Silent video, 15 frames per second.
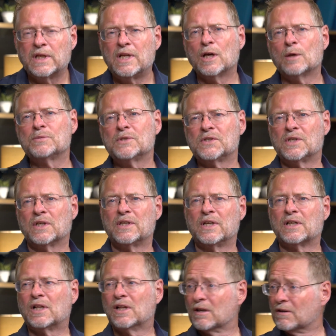it helps us to
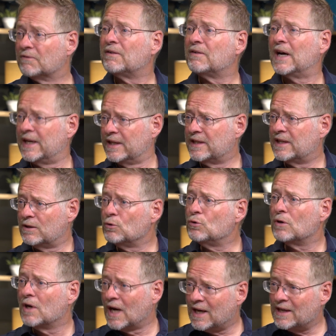then clarify then
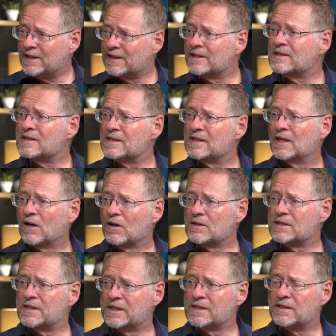who God is, our
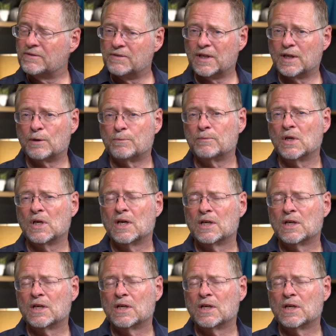sense of Him.